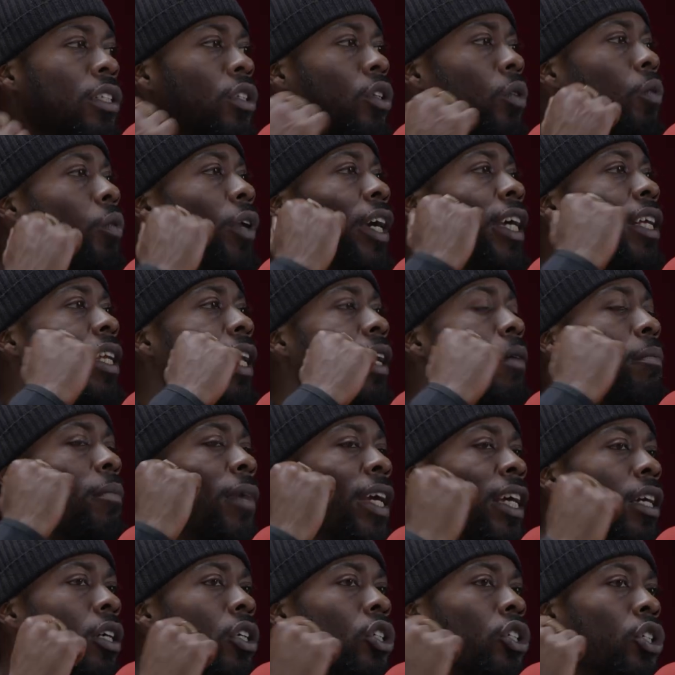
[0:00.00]
the way they
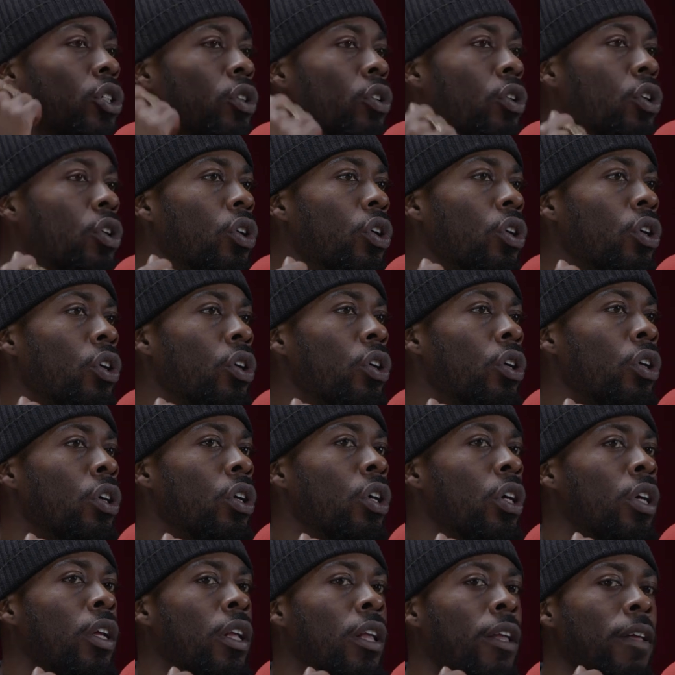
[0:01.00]
make sure
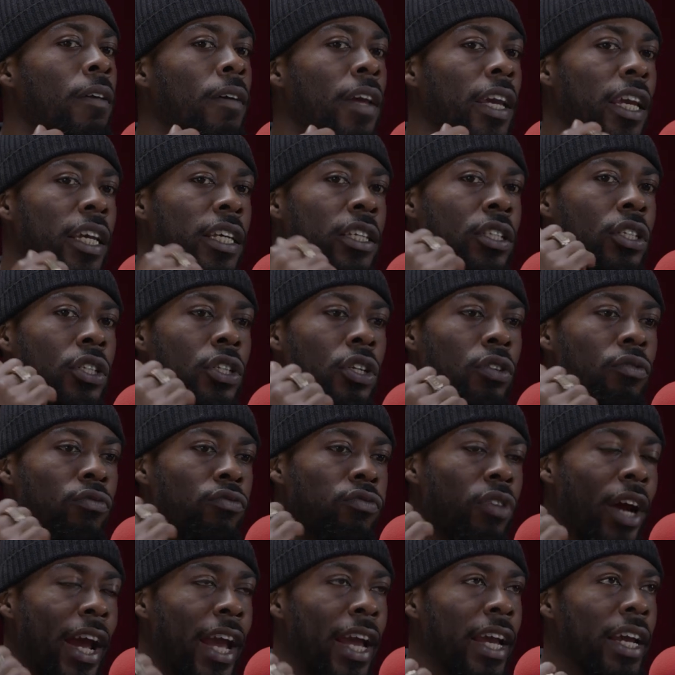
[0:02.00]
it's the
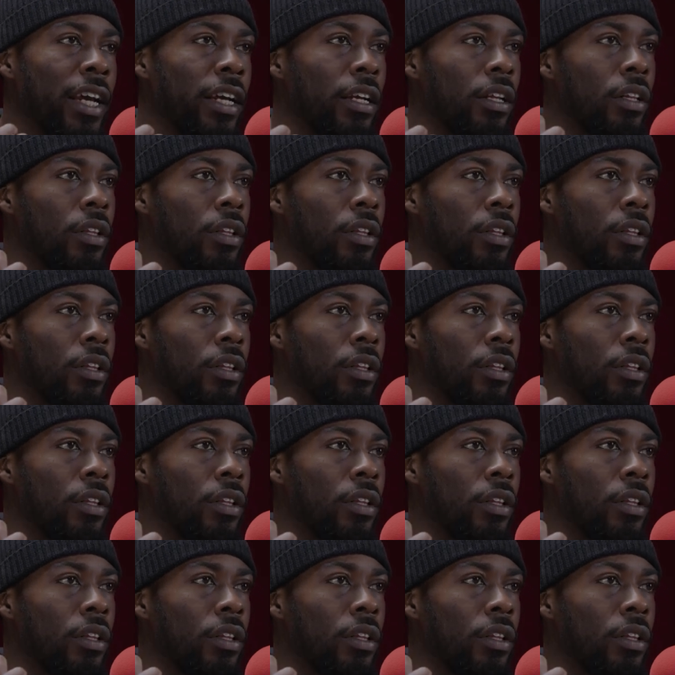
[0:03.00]
right,